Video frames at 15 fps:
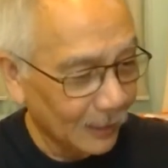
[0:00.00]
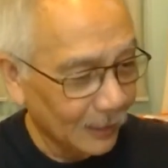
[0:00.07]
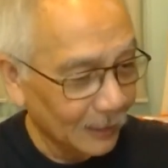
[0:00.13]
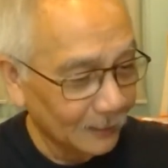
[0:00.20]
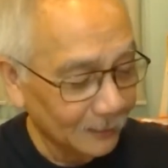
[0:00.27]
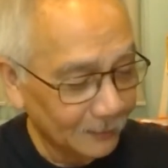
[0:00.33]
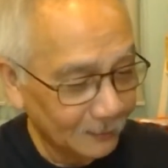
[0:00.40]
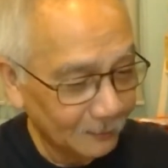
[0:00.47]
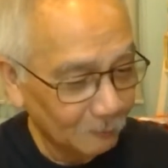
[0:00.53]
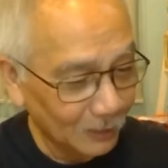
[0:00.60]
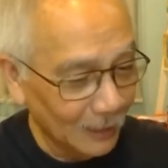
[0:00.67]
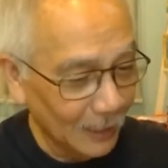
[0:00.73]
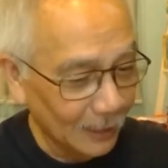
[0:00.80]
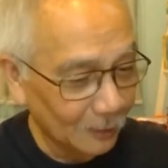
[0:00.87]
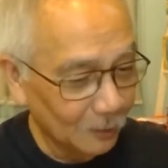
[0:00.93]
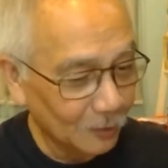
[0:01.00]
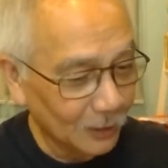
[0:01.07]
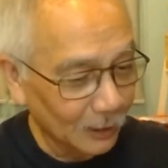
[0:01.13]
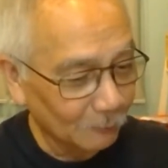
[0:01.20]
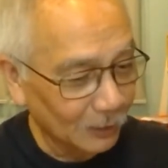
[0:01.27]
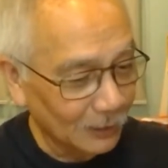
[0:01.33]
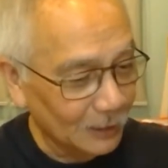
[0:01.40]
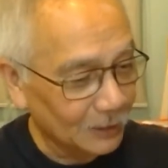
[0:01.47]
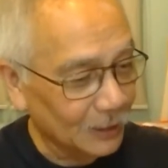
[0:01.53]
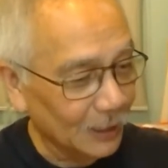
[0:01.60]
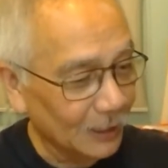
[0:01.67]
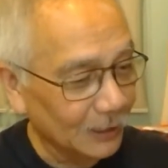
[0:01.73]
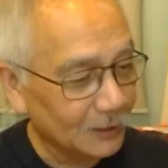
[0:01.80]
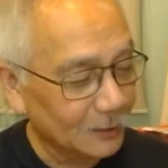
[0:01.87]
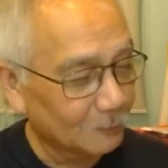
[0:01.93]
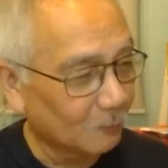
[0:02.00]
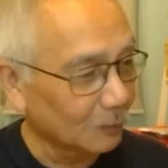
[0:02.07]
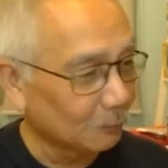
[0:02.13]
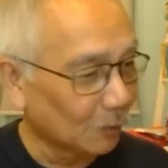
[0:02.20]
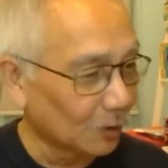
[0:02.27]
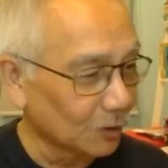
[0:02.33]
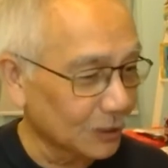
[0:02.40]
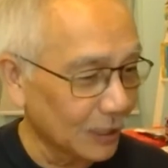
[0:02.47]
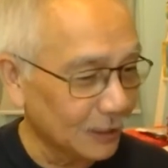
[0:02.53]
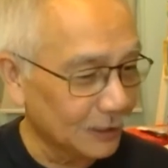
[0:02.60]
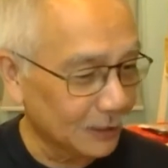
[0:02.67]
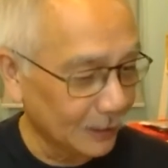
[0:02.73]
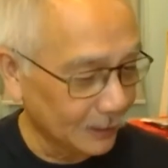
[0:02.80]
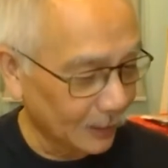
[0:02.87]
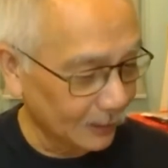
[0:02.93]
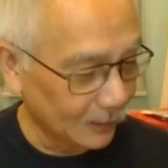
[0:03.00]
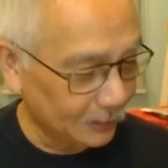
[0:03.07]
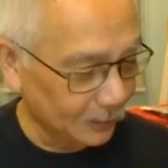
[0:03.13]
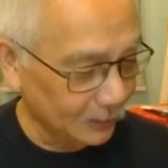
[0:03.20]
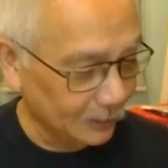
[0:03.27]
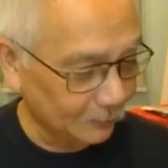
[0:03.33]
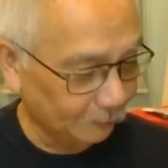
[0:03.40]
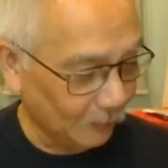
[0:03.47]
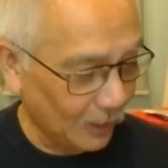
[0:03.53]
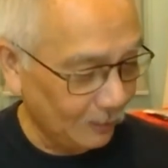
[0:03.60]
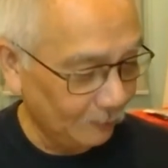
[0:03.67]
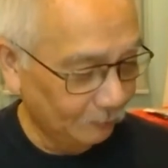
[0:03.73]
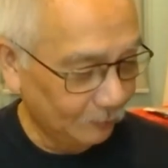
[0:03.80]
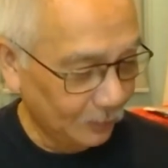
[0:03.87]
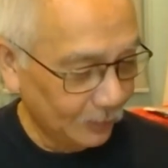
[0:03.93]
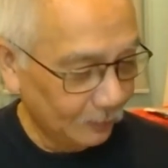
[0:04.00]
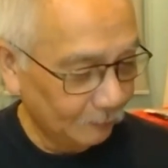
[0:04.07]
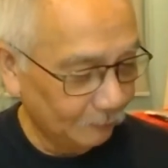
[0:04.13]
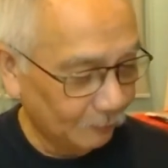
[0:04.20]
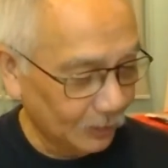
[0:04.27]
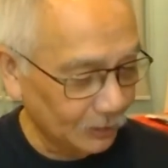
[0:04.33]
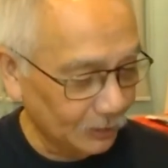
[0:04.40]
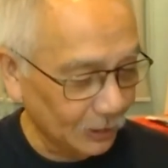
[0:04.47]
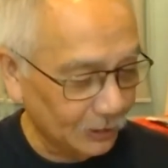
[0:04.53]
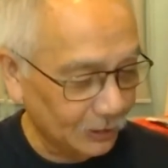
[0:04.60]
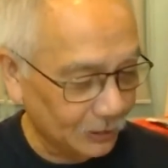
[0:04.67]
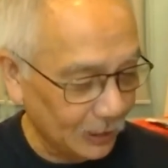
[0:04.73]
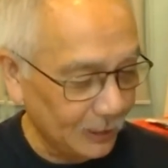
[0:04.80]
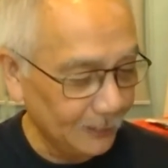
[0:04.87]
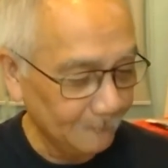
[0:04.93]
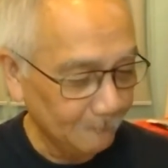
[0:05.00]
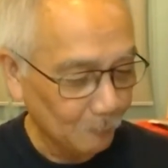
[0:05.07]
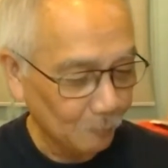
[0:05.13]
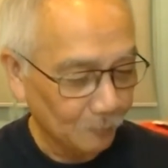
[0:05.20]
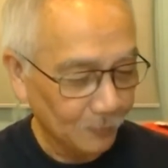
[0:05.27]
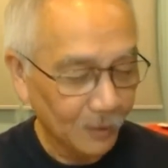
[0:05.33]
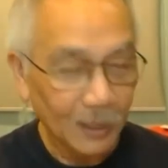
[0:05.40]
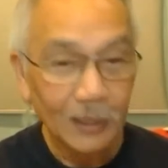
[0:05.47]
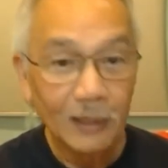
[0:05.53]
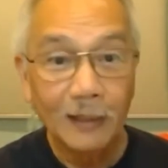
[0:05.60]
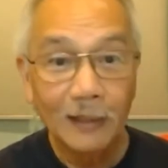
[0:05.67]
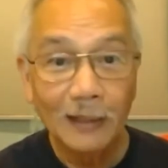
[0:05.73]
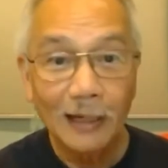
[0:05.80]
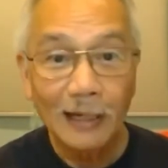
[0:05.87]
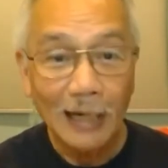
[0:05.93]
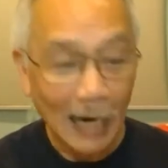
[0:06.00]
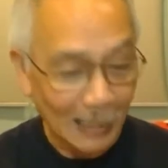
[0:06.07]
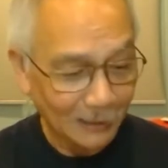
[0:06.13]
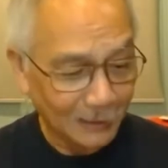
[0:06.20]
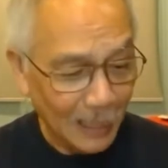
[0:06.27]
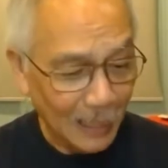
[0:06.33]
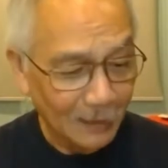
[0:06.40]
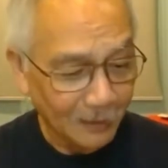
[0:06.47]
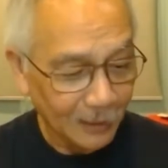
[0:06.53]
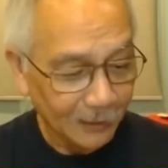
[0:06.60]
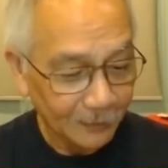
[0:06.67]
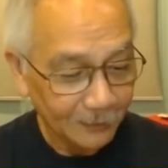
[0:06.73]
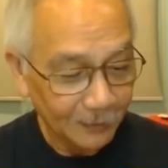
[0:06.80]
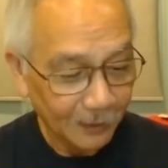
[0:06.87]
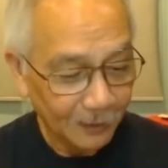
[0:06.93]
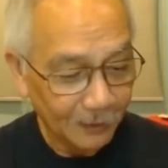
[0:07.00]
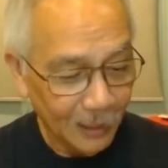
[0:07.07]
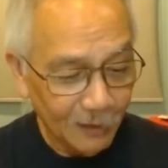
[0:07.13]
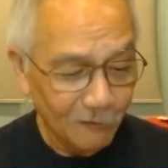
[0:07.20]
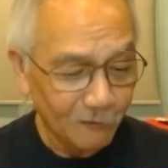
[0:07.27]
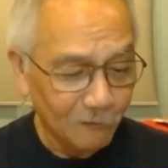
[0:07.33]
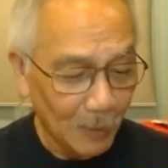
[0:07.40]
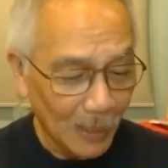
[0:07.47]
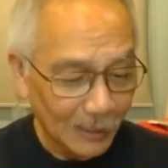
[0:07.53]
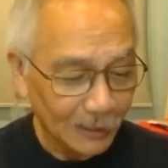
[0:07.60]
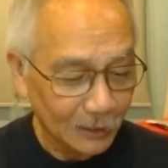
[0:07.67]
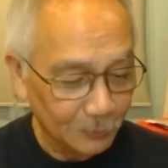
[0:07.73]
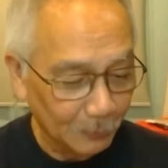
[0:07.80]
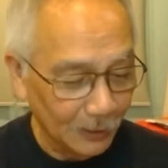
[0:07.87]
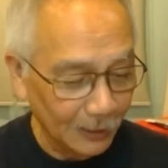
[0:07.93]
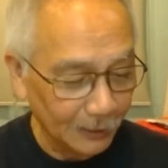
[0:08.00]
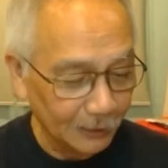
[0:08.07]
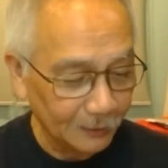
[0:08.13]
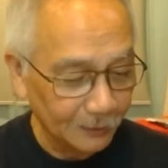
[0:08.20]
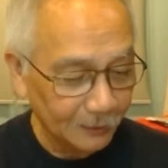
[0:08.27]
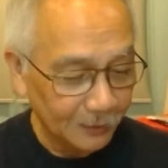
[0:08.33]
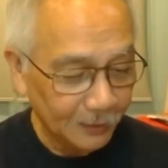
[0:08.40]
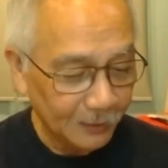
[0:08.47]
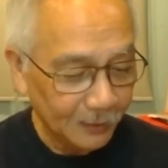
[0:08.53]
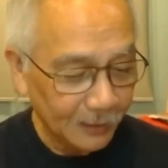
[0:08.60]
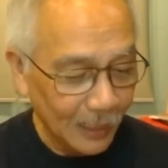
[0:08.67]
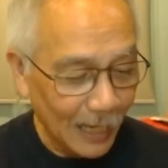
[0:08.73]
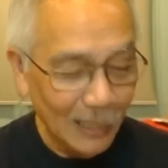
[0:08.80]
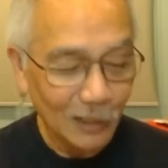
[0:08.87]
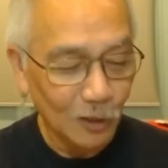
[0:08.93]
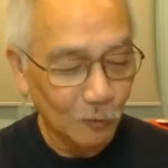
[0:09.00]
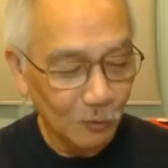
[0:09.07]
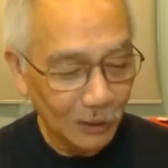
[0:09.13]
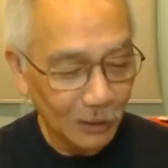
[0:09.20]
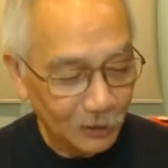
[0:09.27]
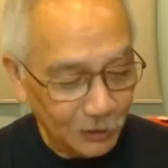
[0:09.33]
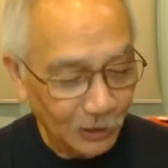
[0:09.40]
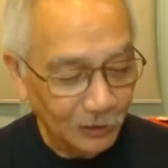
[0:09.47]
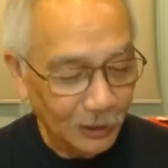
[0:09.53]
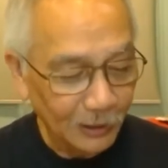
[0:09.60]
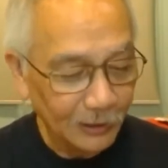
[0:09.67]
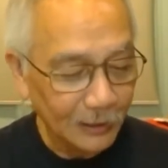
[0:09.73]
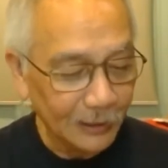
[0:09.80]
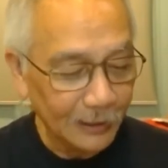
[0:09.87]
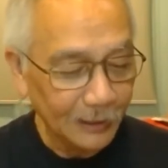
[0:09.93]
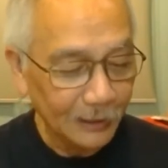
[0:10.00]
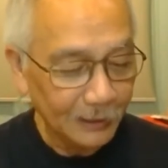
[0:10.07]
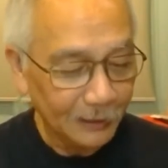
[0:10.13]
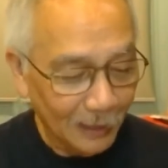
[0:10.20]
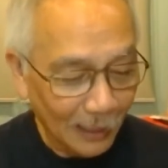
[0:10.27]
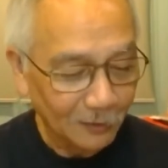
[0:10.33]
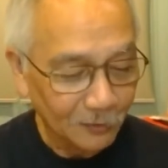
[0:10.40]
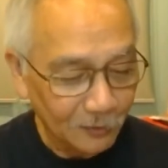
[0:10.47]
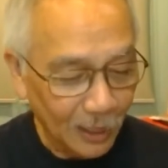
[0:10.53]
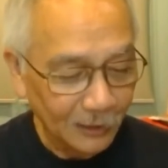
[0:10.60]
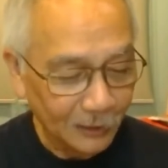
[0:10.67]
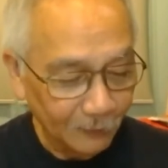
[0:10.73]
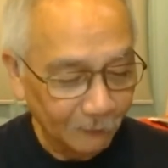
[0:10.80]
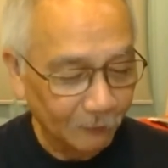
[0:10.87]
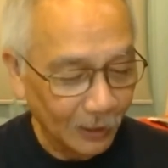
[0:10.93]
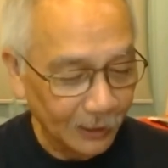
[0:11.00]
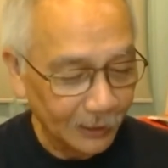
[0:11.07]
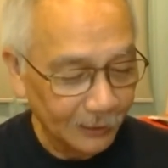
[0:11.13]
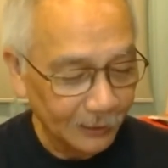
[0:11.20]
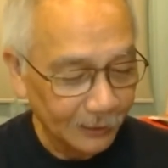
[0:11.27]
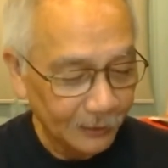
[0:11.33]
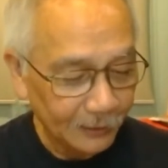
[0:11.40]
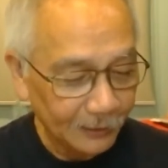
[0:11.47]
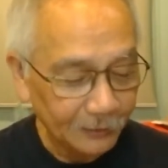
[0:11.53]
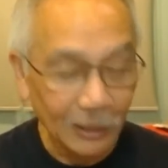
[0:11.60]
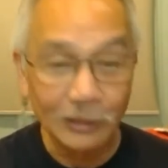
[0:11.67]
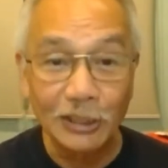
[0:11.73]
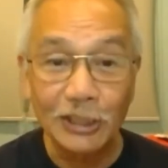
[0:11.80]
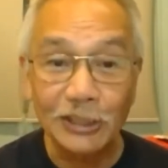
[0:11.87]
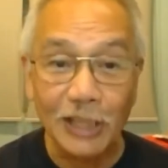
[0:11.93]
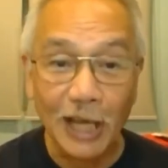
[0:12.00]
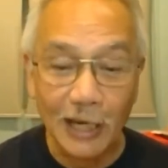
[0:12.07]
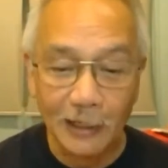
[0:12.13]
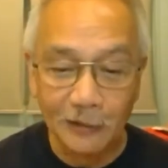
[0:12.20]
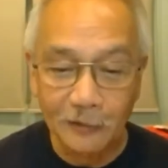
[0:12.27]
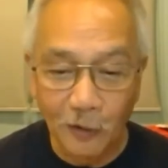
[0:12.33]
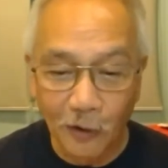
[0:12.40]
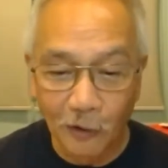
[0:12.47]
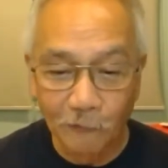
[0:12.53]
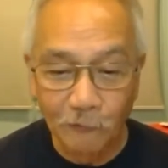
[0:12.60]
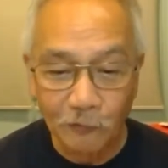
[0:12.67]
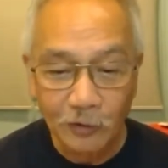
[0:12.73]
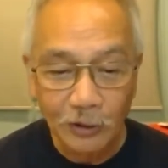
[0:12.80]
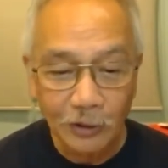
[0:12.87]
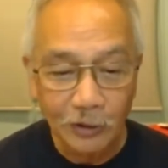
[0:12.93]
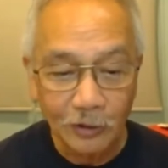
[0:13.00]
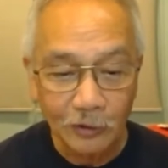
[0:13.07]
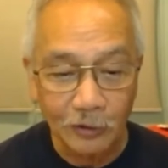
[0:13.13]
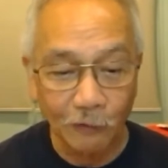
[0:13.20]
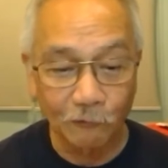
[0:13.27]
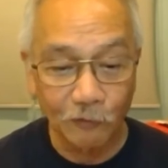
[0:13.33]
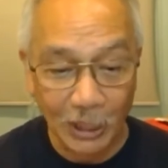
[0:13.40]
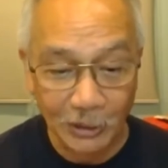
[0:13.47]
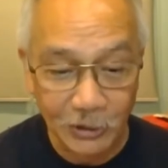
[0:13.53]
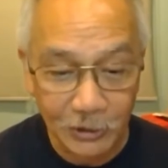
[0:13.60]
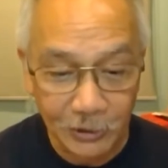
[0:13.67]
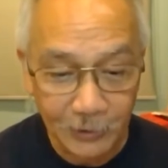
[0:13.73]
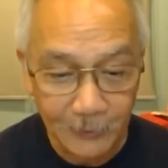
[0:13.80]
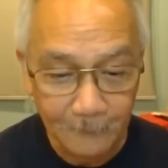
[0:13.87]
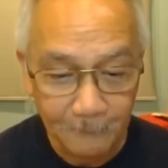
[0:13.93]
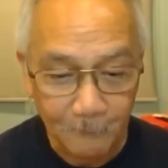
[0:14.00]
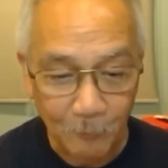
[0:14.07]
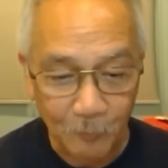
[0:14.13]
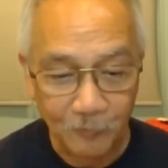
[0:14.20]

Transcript: And we take a look at what it says, what Paul says in Galatians 5, verse 16. I say then, live by the Spirit, and you will certainly not gratify the desire of the flesh.